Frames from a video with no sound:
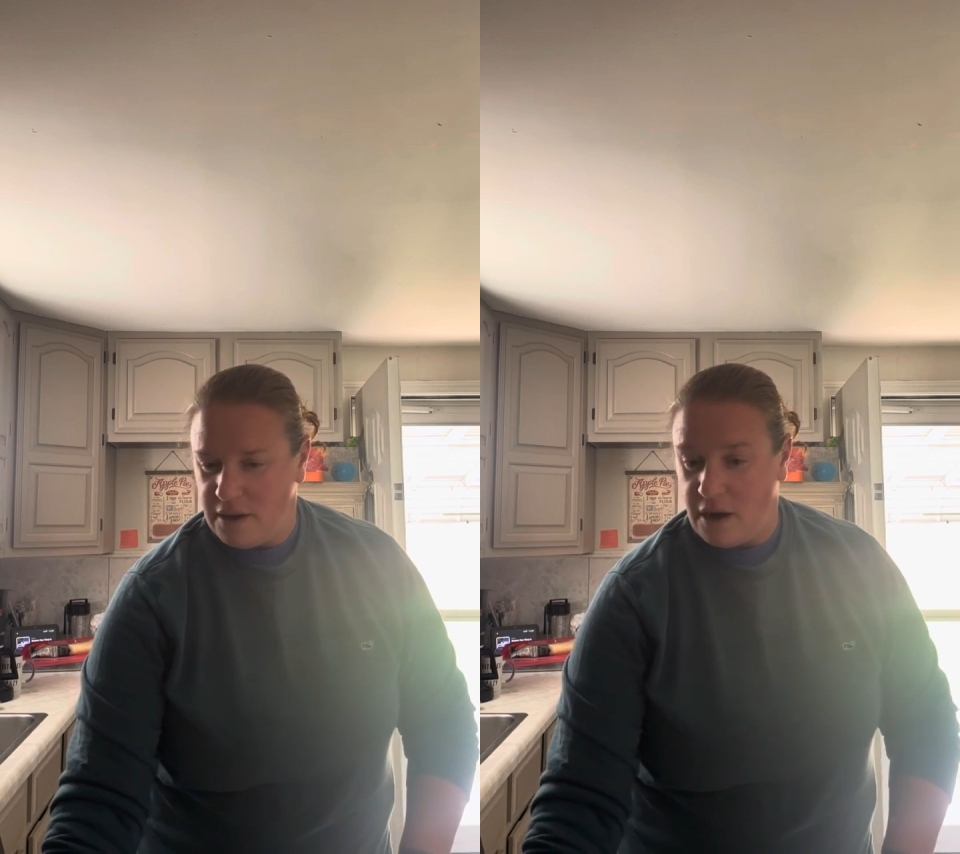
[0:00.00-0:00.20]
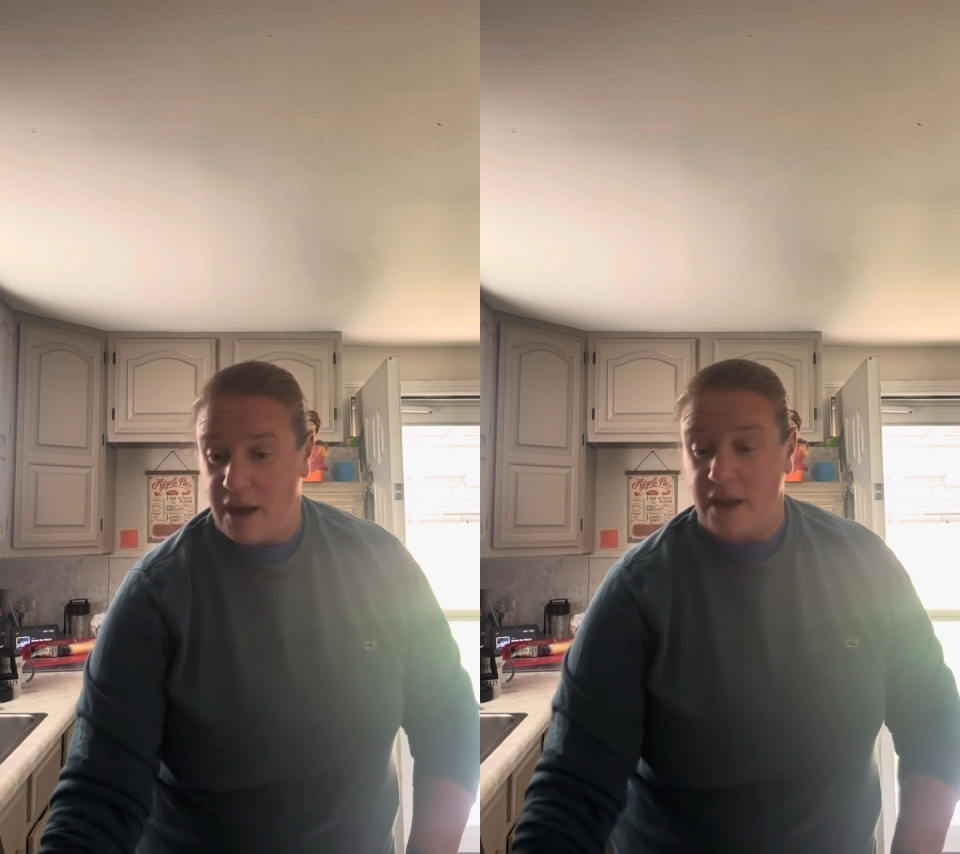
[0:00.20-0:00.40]

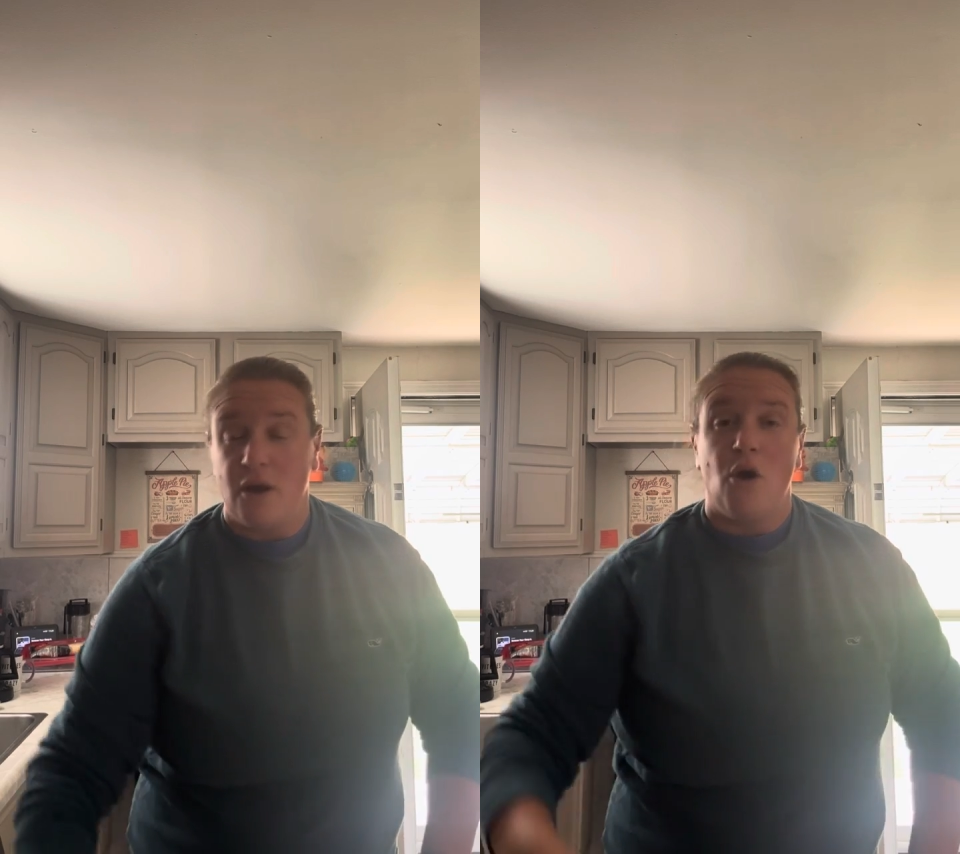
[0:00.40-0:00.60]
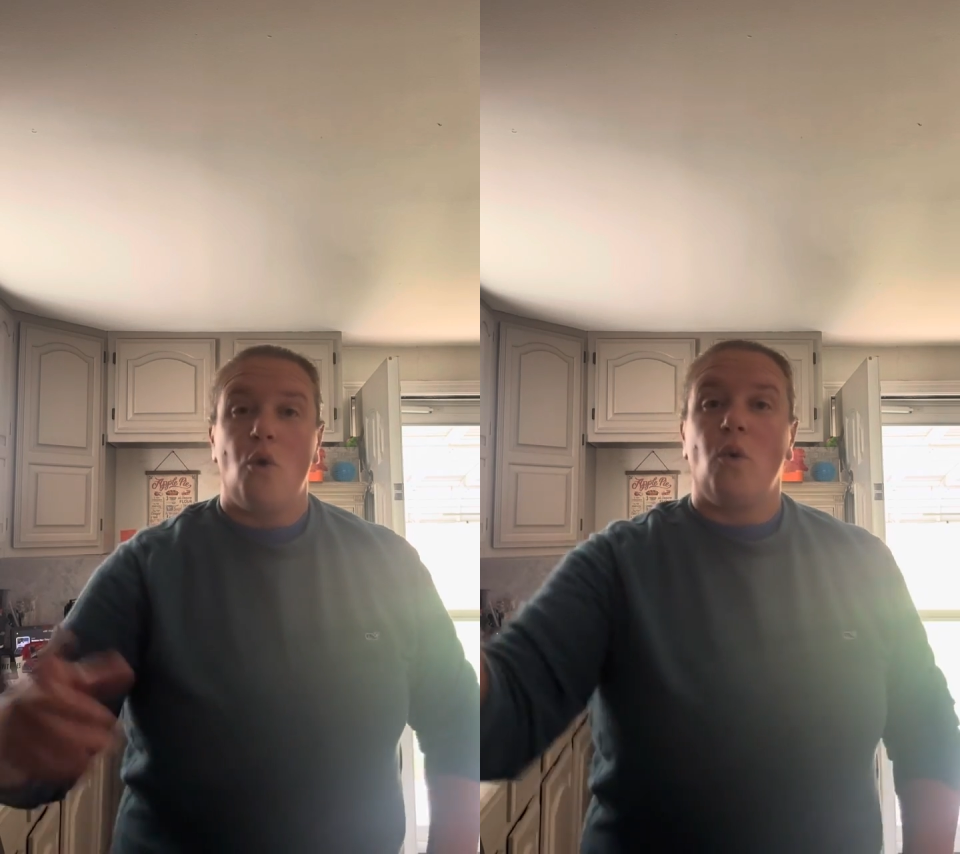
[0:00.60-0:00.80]
All right,
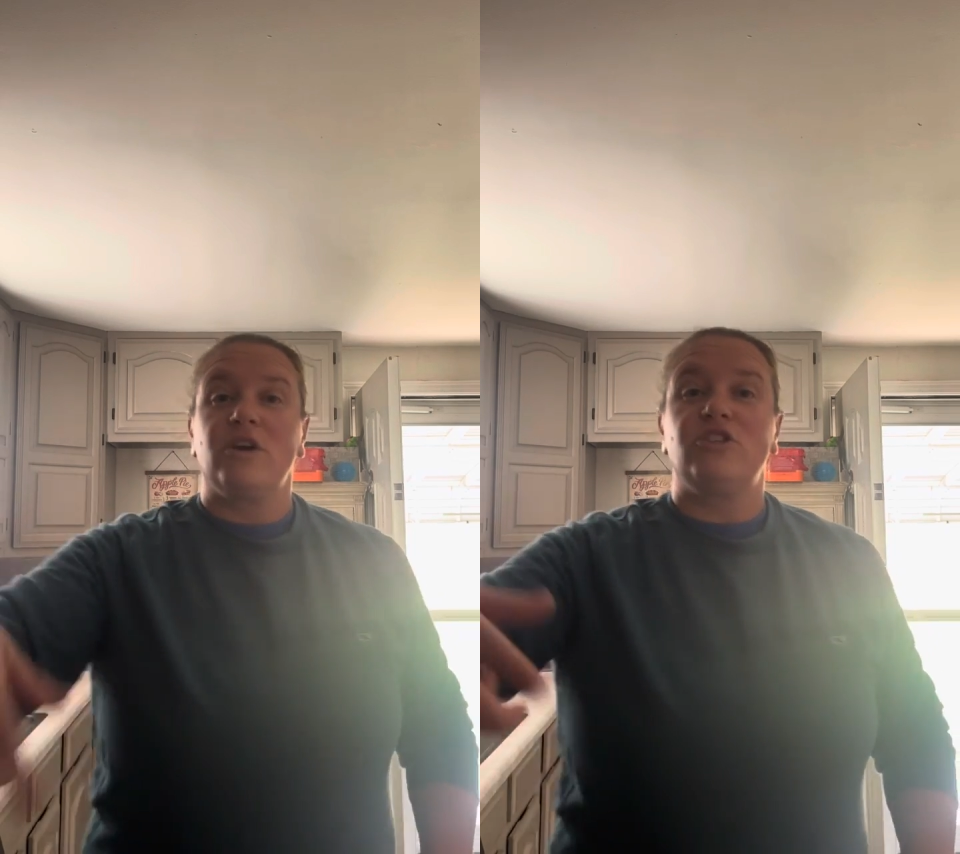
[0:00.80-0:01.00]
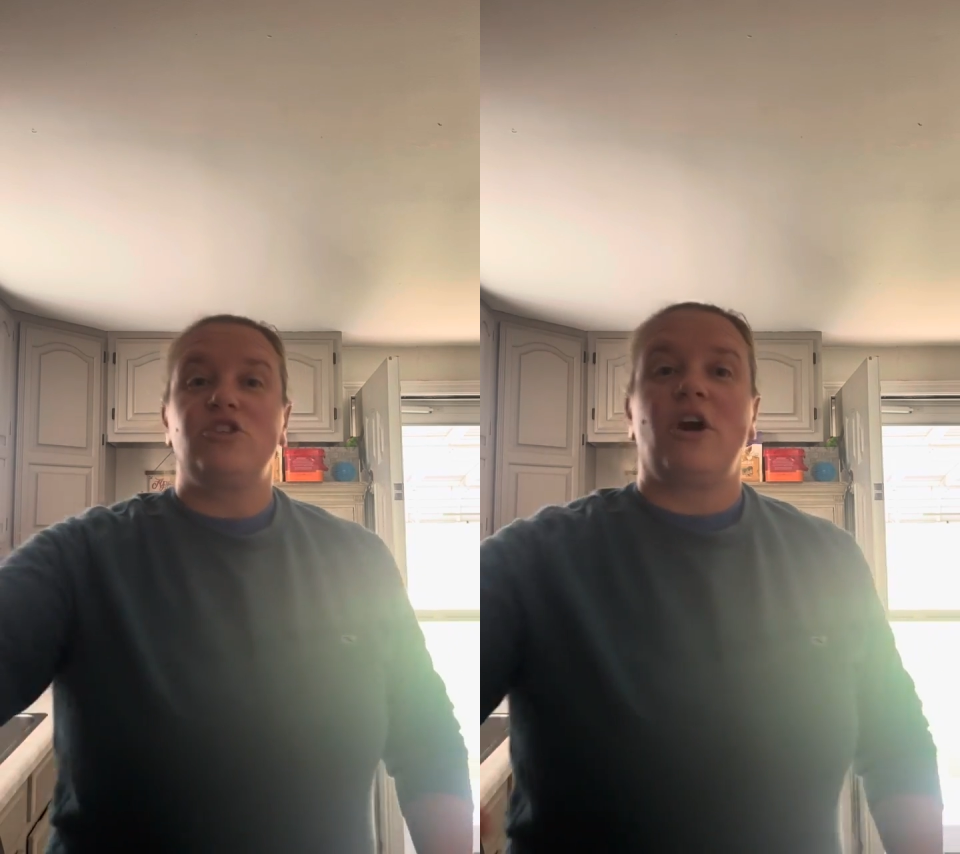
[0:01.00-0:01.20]

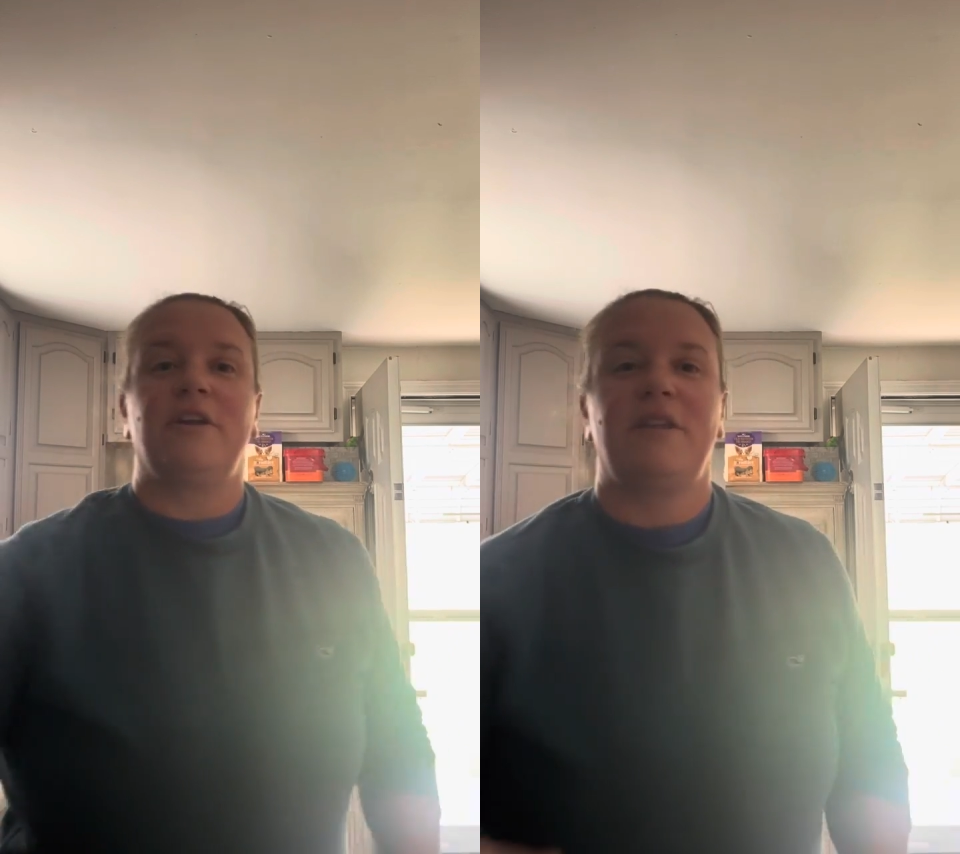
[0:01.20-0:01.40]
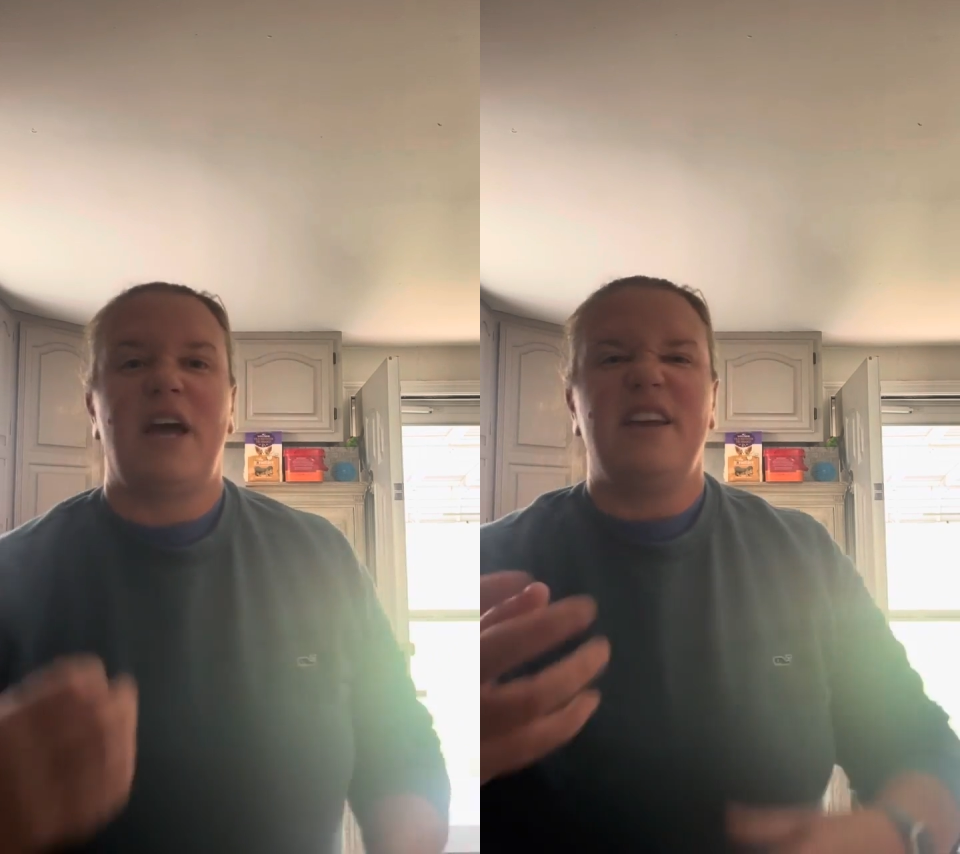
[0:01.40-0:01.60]
we're
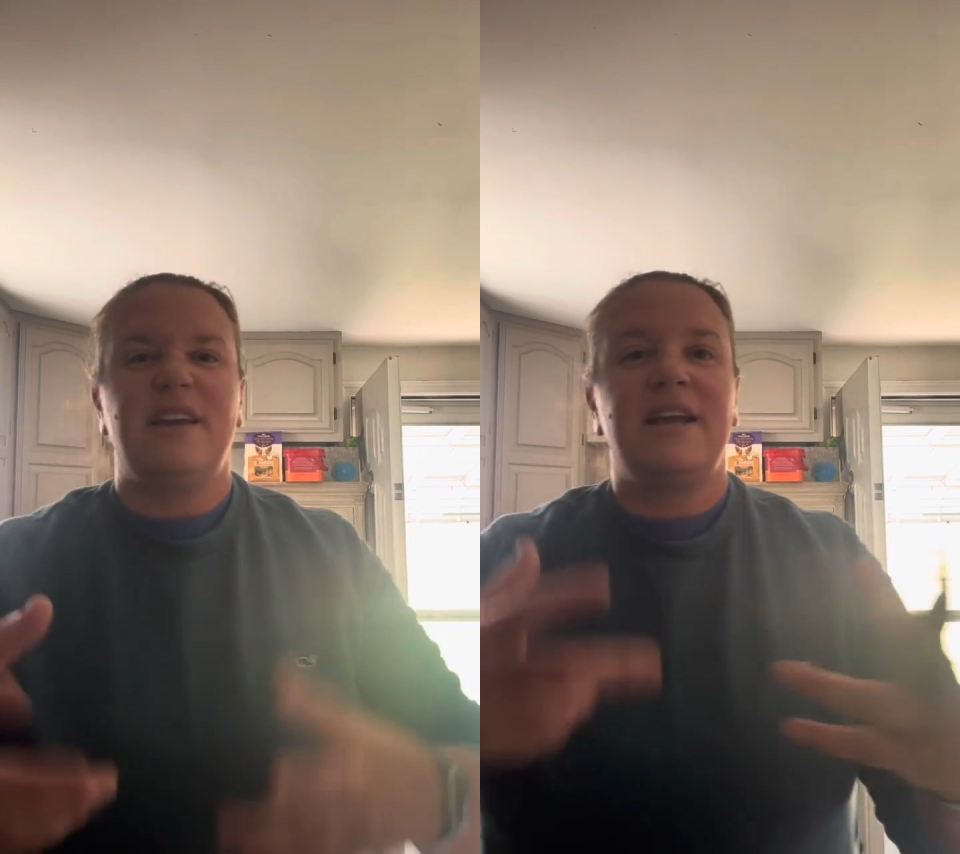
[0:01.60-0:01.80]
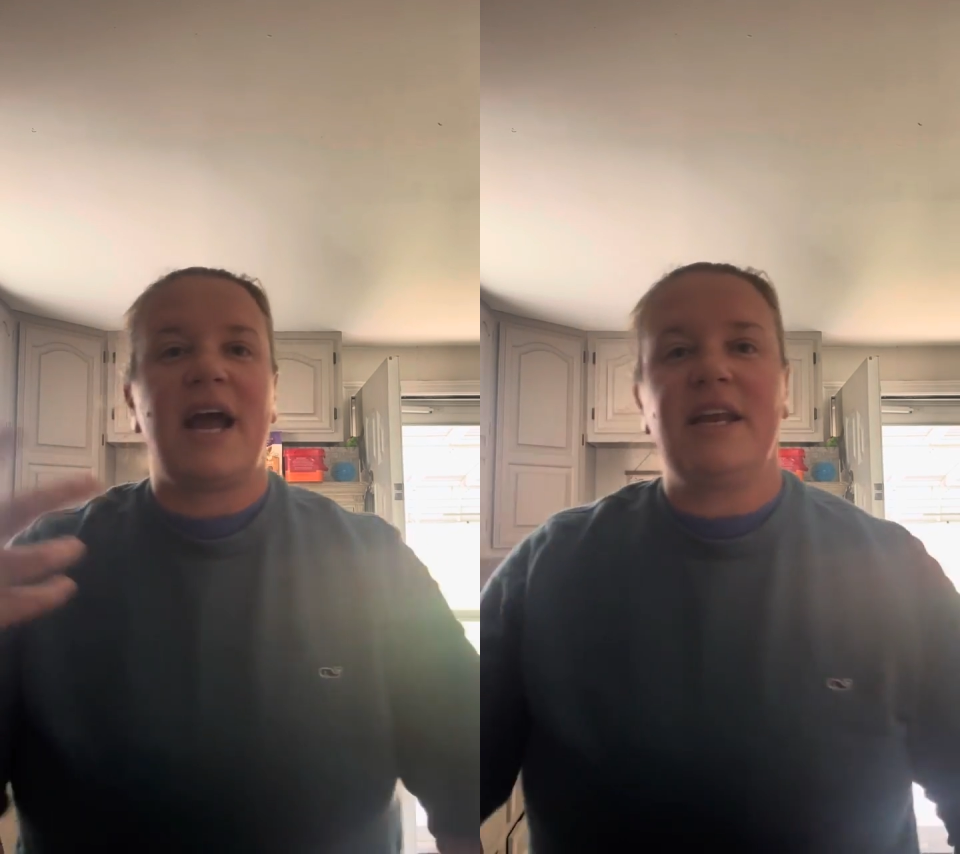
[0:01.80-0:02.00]
starting that. You
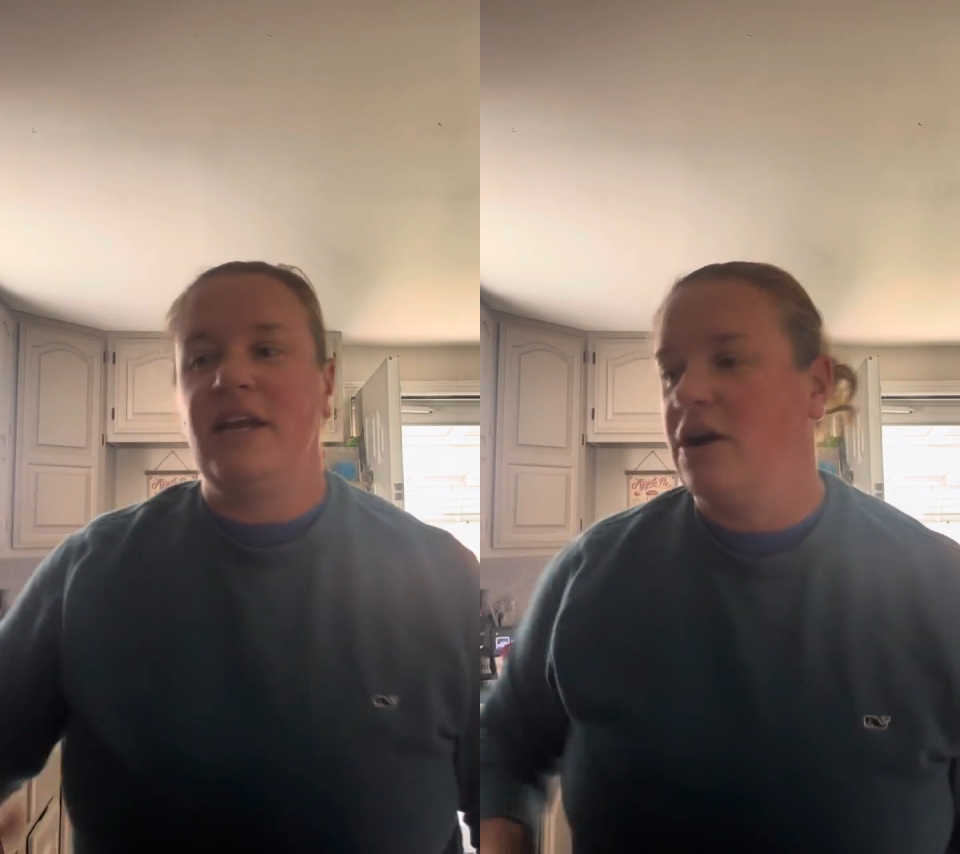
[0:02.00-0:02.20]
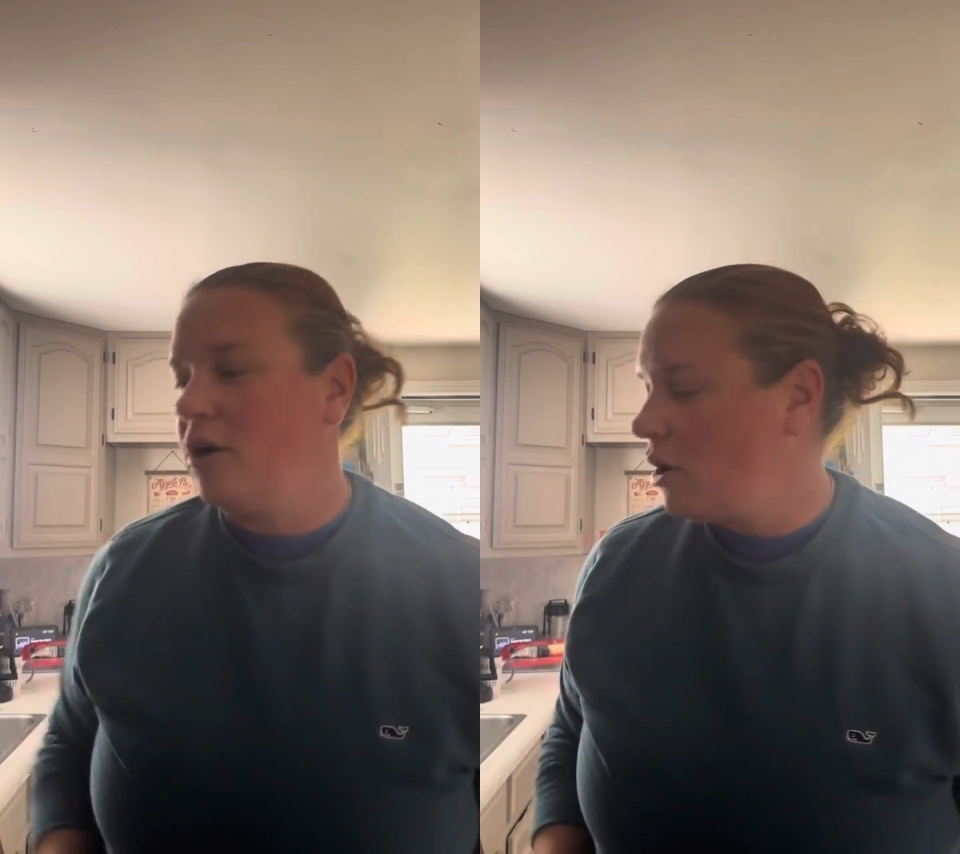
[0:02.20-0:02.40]
can kind of hear it